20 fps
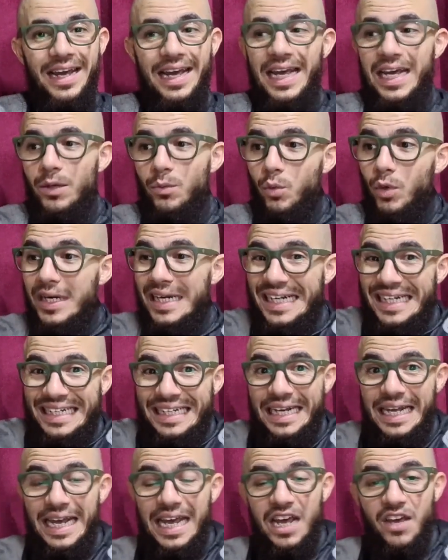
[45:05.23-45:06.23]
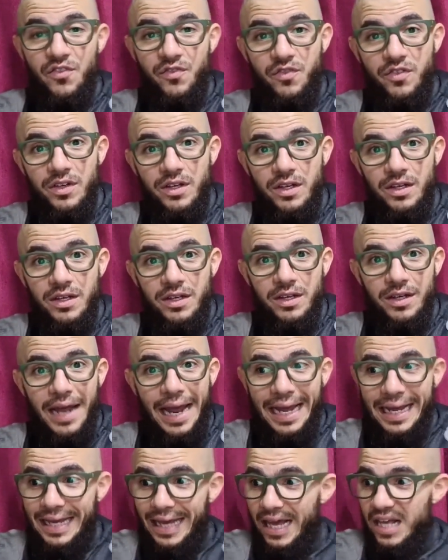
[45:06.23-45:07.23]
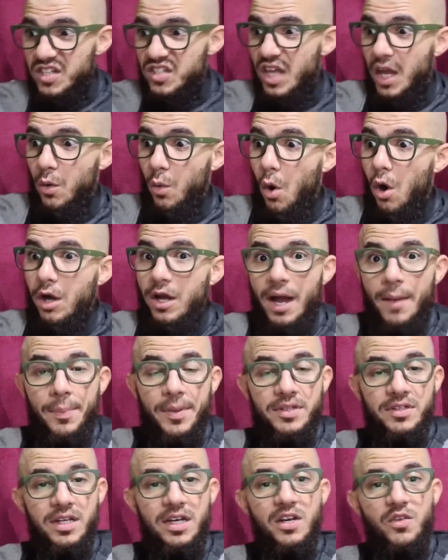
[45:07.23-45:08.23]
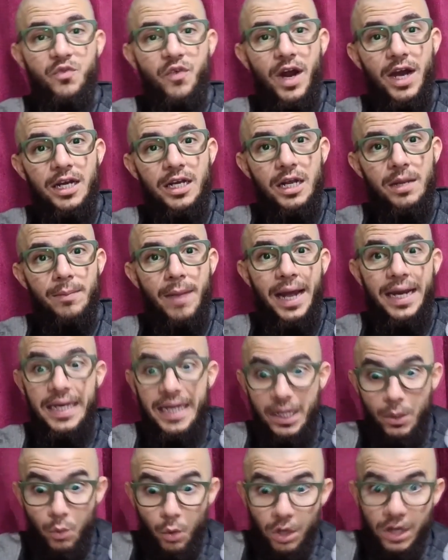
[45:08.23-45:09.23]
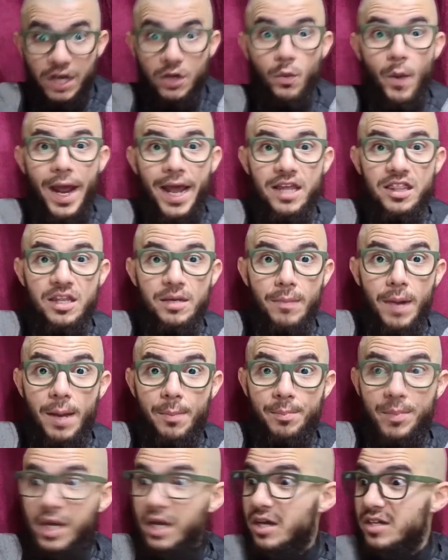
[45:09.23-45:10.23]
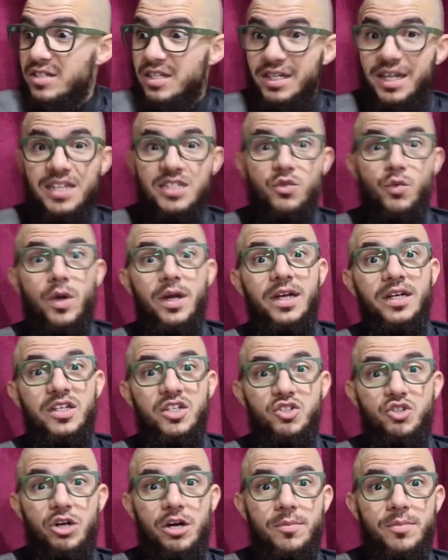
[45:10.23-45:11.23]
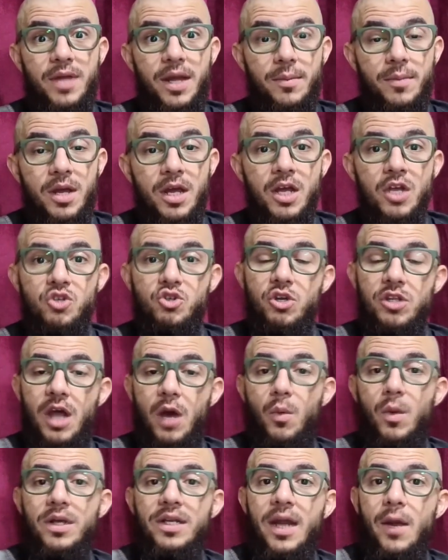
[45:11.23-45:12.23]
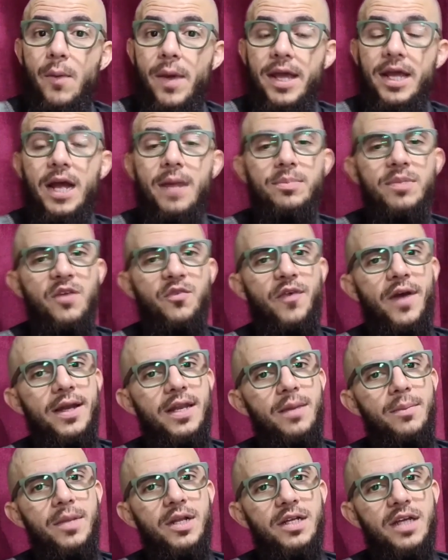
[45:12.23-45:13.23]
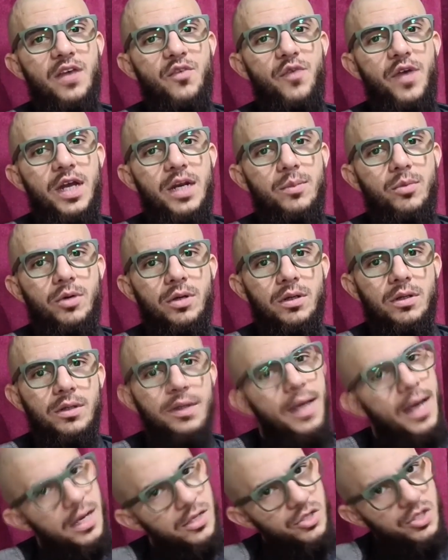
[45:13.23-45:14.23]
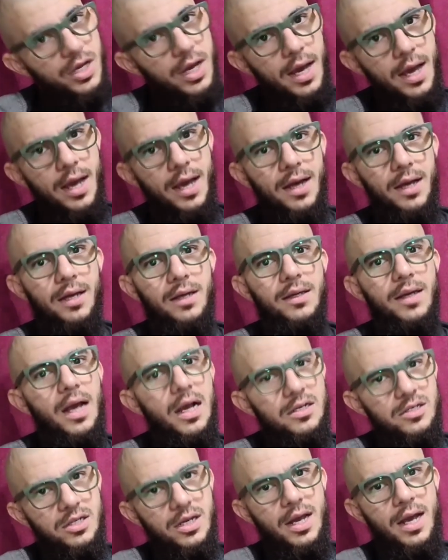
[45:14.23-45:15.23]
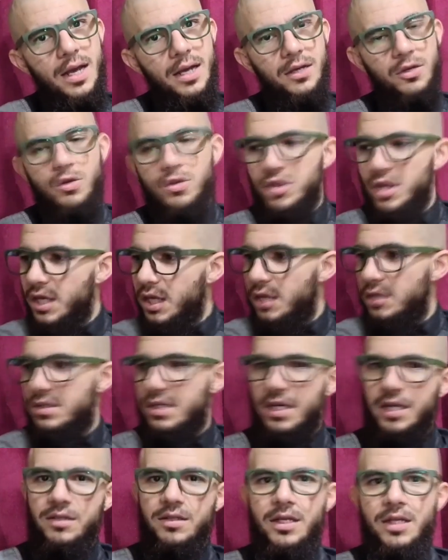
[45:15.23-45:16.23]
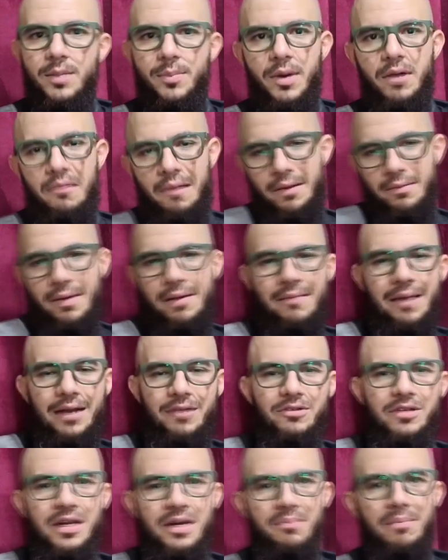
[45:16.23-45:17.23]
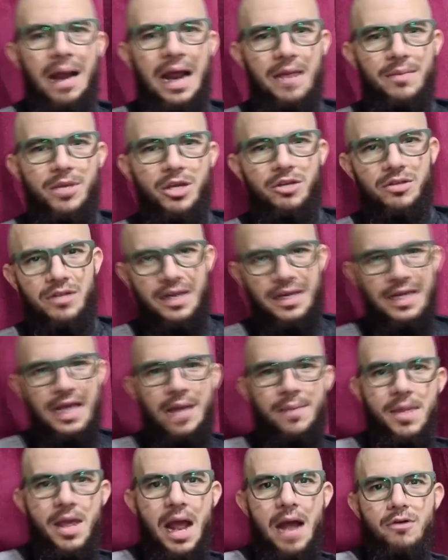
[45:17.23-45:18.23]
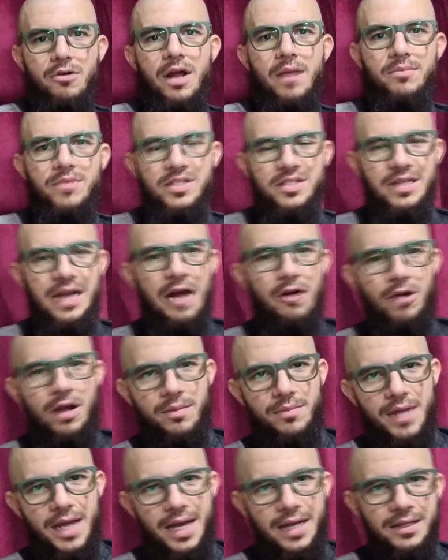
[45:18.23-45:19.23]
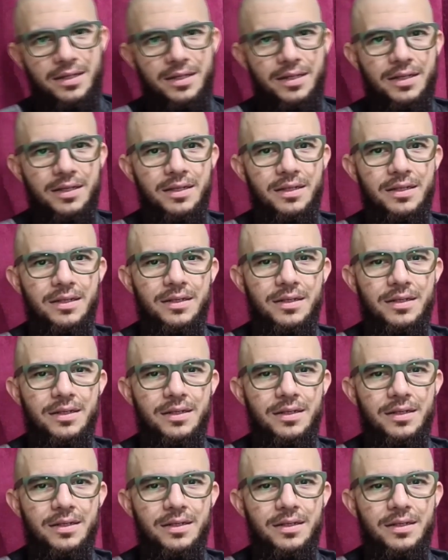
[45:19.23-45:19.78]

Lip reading: He wouldn't leave in case they woke up and didn't find him, and he wouldn't wake them up because he doesn't want to disturb them, so that when they wake up, they find the milk available. Ya Sheikh! You think he's going to tell the parent, you didn't buy me, you didn't get me, how come this and how come that?